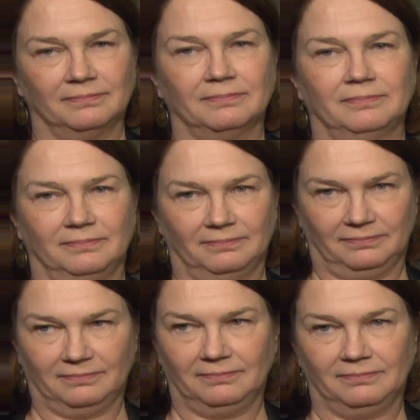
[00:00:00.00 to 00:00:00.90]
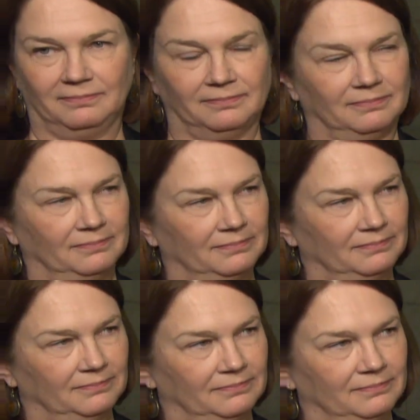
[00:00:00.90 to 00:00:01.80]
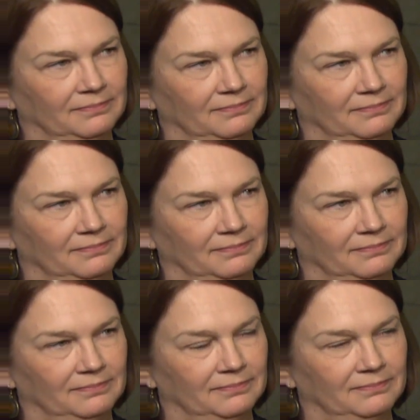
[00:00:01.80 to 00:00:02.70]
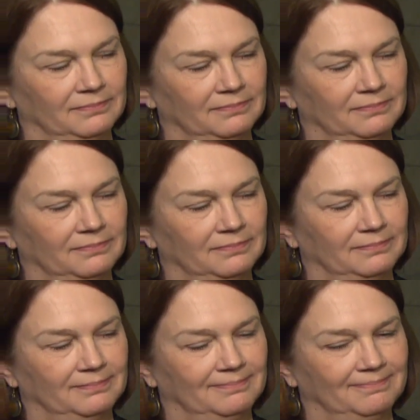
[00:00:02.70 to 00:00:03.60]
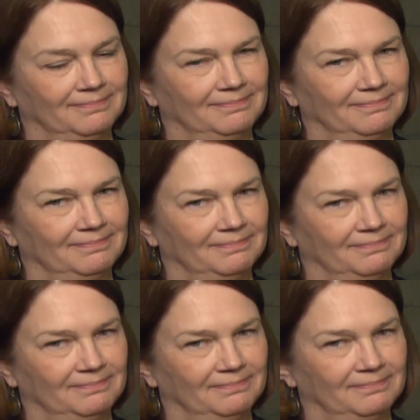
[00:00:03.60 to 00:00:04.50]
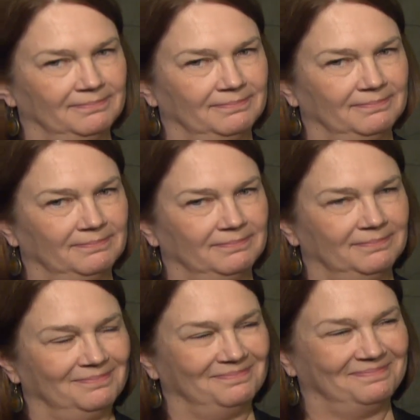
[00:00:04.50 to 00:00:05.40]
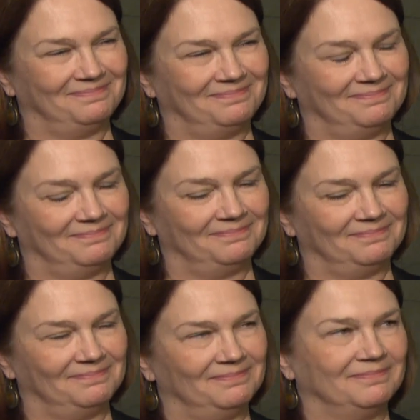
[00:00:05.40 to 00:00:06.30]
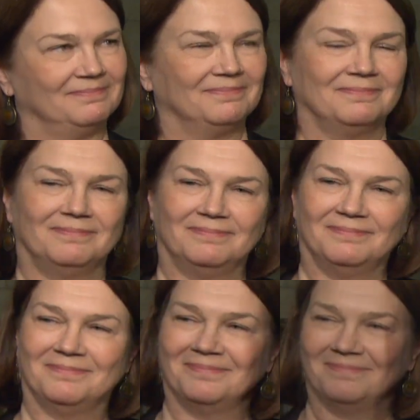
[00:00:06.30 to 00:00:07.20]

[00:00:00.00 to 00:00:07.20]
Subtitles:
No words are spoken by the person on screen.